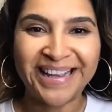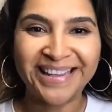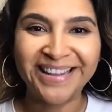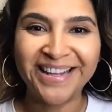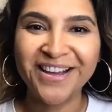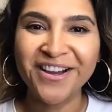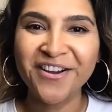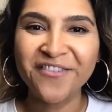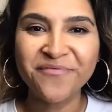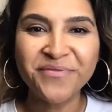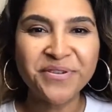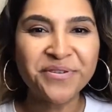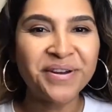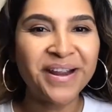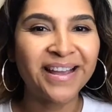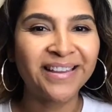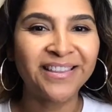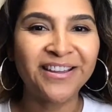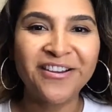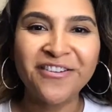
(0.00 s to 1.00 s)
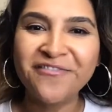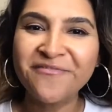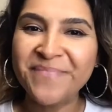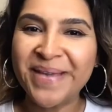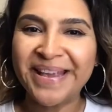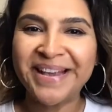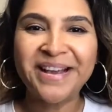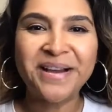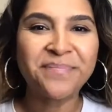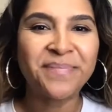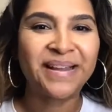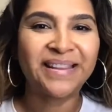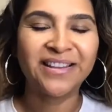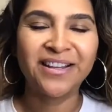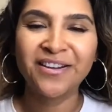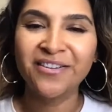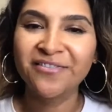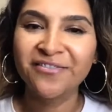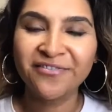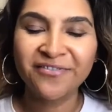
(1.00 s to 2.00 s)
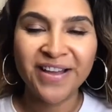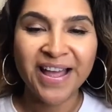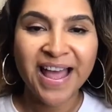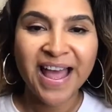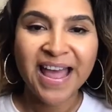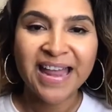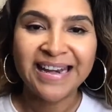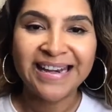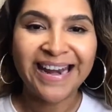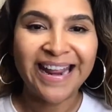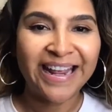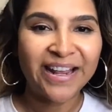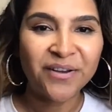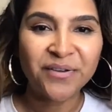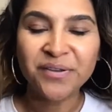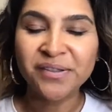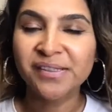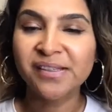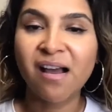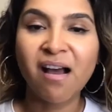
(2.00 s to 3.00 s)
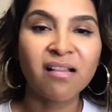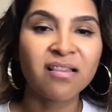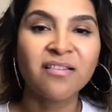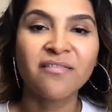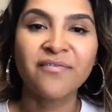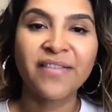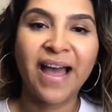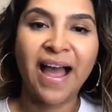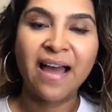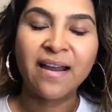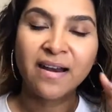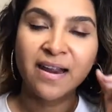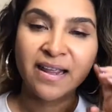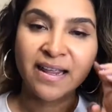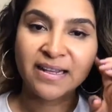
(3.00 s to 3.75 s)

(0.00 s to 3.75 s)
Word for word: I love beauty, I love makeup, I love nails, all of that.